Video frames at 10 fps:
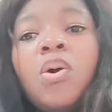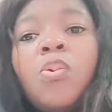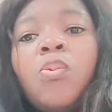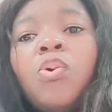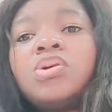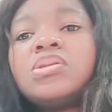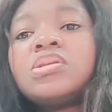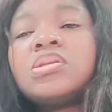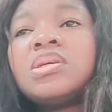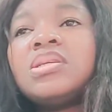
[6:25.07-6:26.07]
what
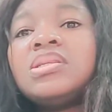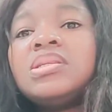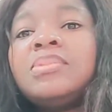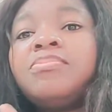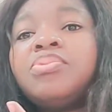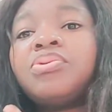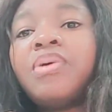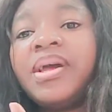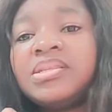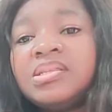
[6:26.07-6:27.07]
is the
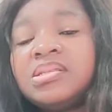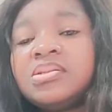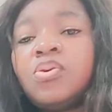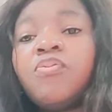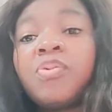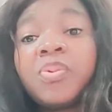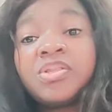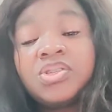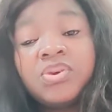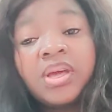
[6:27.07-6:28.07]
prices of
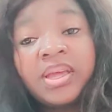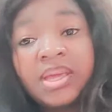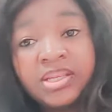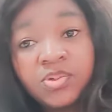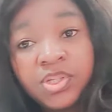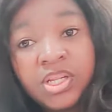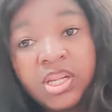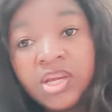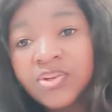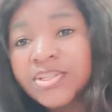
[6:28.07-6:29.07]
property you can get within
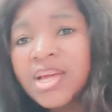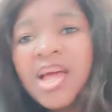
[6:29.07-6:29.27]
Lagos?